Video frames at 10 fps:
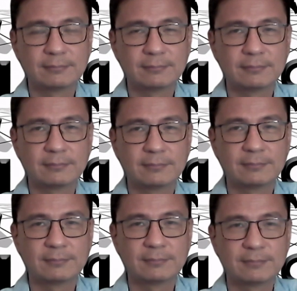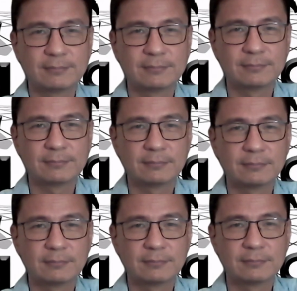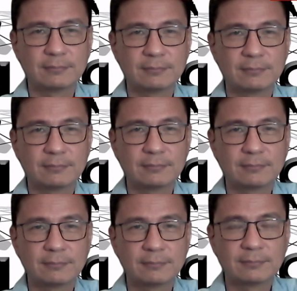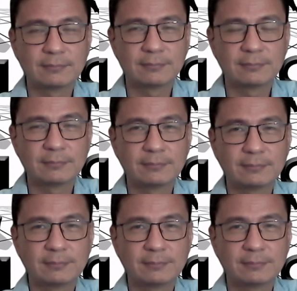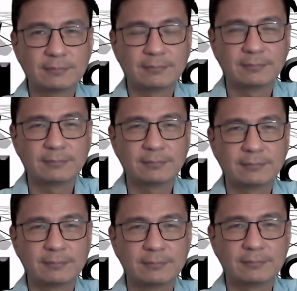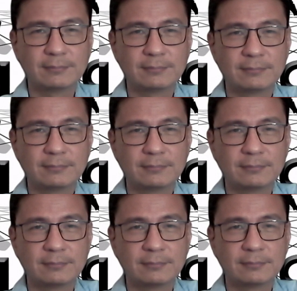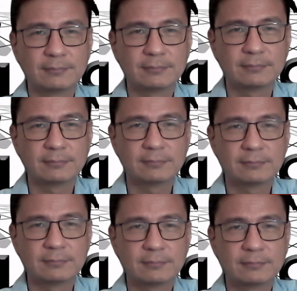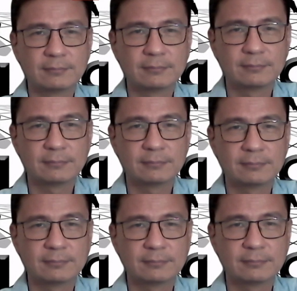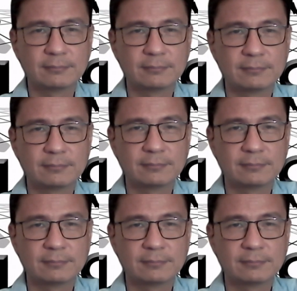(not speaking)